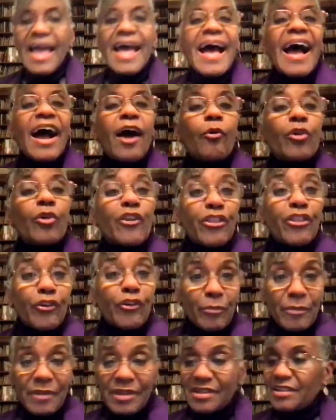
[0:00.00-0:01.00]
Howard
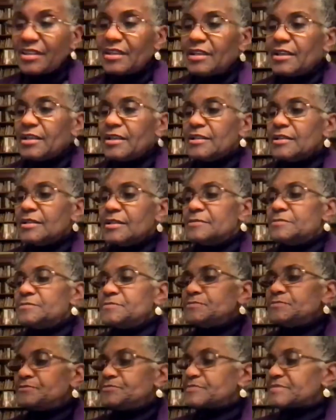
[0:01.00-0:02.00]
Thurman.
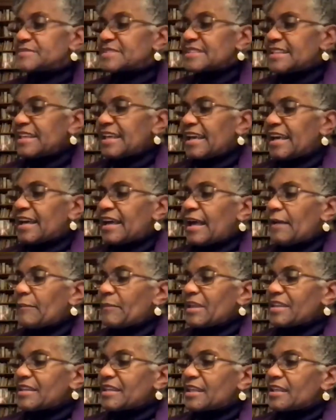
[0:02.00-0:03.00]
Yeah, I
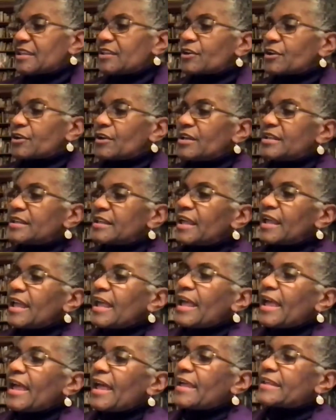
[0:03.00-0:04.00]
mean,
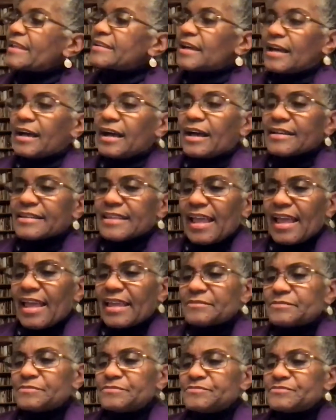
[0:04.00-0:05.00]
and
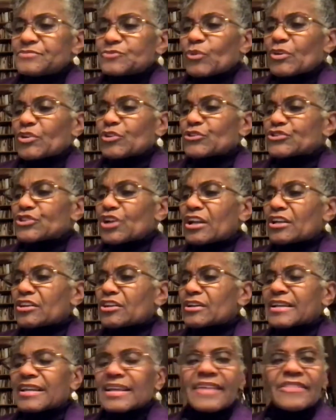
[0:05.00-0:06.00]
again, when you start
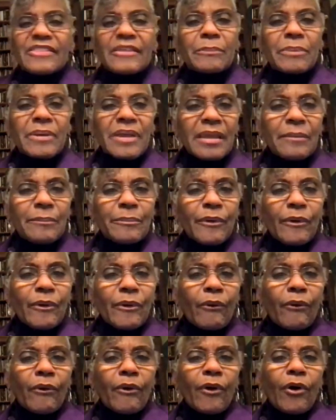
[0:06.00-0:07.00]
looking at the
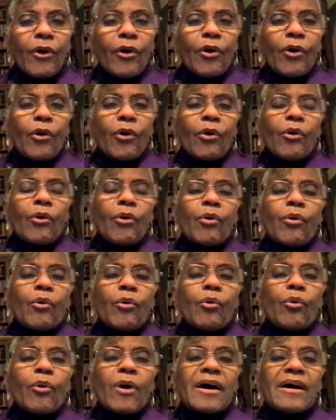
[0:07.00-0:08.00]
people
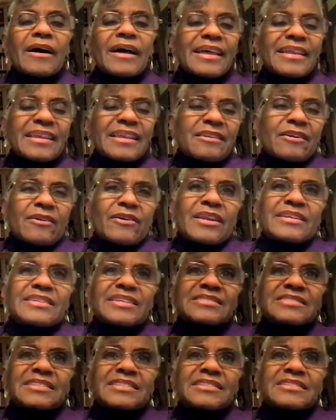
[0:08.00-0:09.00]
who, you know, in
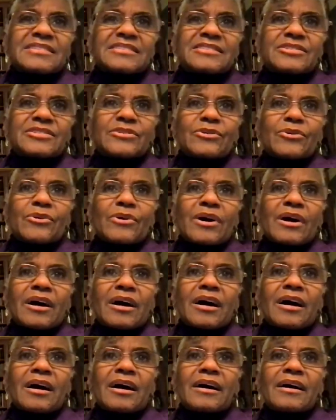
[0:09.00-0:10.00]
addition to
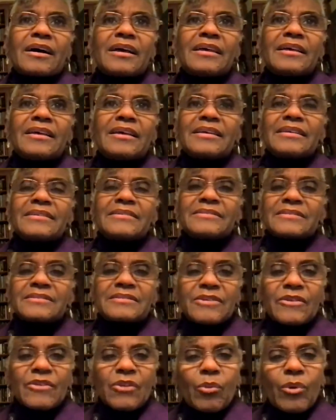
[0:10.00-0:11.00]

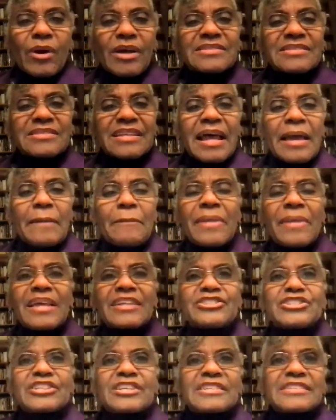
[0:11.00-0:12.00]
the ones that I
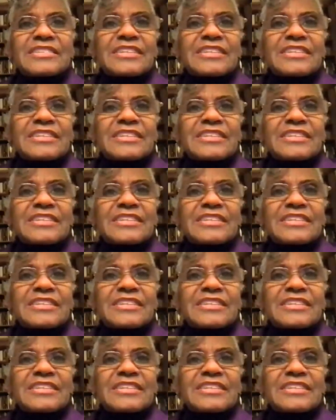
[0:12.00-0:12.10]
mentioned,